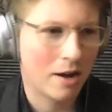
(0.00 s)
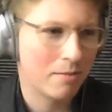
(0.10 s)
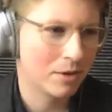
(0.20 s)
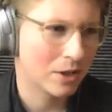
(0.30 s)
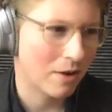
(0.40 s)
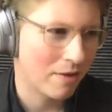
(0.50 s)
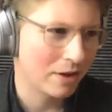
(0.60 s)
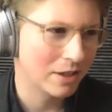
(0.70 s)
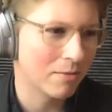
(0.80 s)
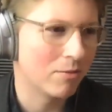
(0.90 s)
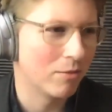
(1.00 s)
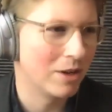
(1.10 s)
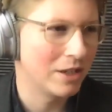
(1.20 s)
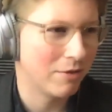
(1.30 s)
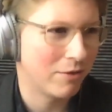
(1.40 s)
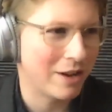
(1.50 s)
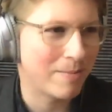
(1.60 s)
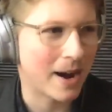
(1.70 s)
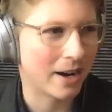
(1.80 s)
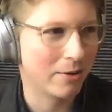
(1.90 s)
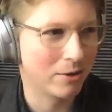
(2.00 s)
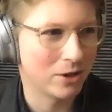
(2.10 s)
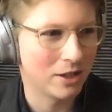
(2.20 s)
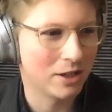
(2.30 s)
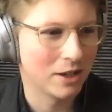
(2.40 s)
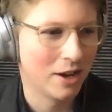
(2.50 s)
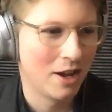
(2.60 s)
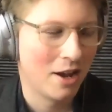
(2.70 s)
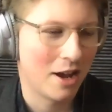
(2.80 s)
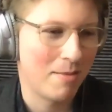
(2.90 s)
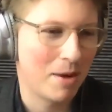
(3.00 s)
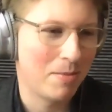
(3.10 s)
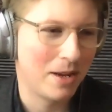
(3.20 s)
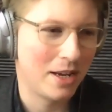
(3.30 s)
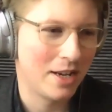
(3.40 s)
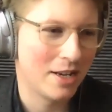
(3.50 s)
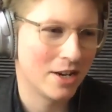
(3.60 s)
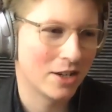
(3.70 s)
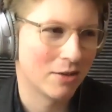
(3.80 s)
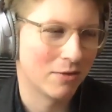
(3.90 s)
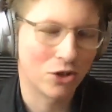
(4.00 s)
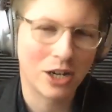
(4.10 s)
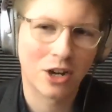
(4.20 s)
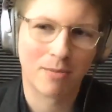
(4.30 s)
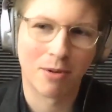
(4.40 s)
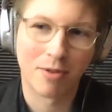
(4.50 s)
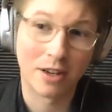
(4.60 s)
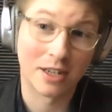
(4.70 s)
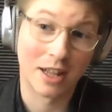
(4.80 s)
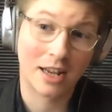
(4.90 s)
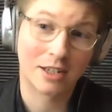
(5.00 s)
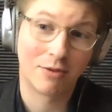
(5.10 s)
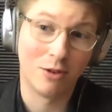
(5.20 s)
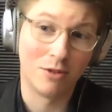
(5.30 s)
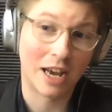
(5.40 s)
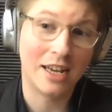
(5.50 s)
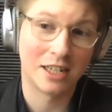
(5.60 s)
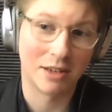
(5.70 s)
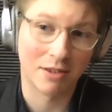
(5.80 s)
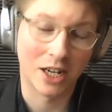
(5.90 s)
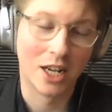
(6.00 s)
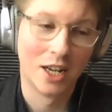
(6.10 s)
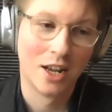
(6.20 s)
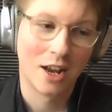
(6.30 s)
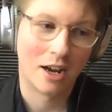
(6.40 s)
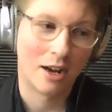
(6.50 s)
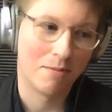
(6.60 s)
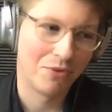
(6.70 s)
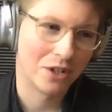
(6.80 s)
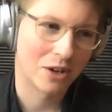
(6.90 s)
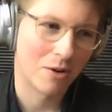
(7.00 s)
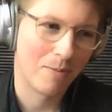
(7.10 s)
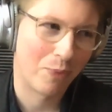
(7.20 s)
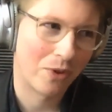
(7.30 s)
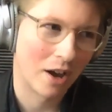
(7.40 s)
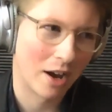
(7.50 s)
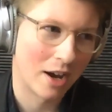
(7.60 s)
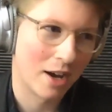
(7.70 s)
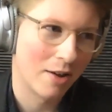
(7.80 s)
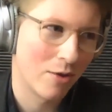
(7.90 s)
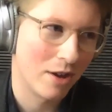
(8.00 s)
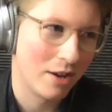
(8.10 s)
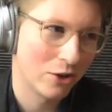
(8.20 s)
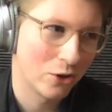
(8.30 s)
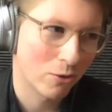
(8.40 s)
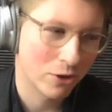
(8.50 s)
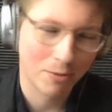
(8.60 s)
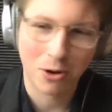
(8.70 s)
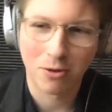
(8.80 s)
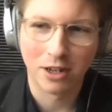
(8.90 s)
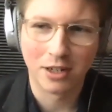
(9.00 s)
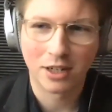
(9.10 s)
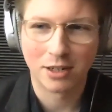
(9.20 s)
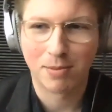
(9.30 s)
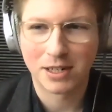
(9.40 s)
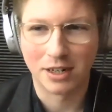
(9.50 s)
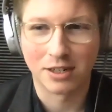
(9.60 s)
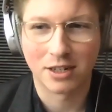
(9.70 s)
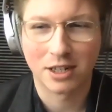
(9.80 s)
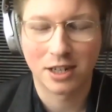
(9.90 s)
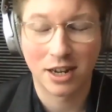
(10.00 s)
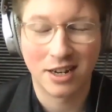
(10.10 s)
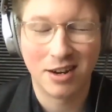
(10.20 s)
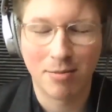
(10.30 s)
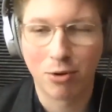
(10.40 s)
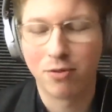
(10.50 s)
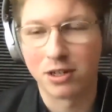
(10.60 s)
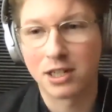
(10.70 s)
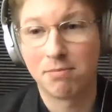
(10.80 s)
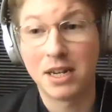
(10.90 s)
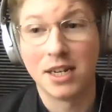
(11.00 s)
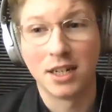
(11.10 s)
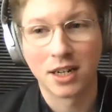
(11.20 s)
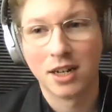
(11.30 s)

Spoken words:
So I've had some recent feedback, which has made me sort of change a couple of things in the last few days even. So the short-term goal is basically just improve the speed